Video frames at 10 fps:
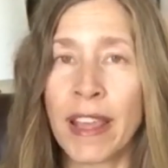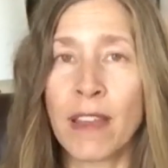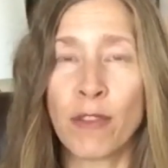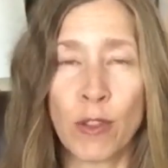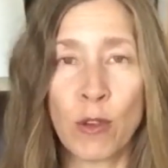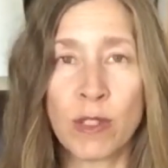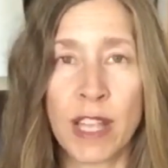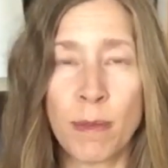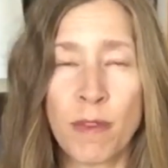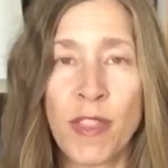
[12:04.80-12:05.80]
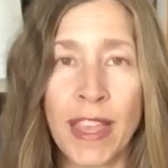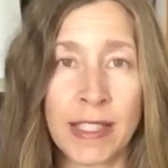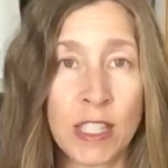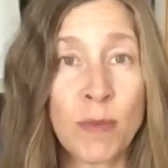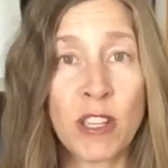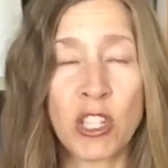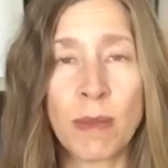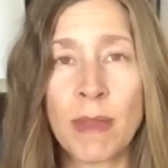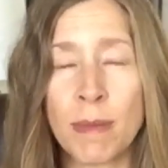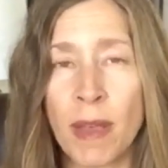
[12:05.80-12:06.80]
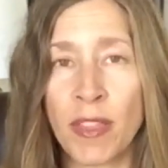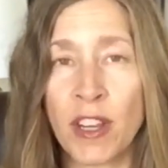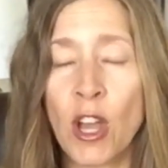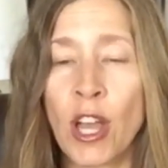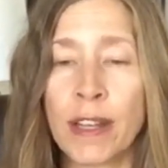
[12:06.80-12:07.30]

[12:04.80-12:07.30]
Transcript: for those type of things, especially mid-month and on.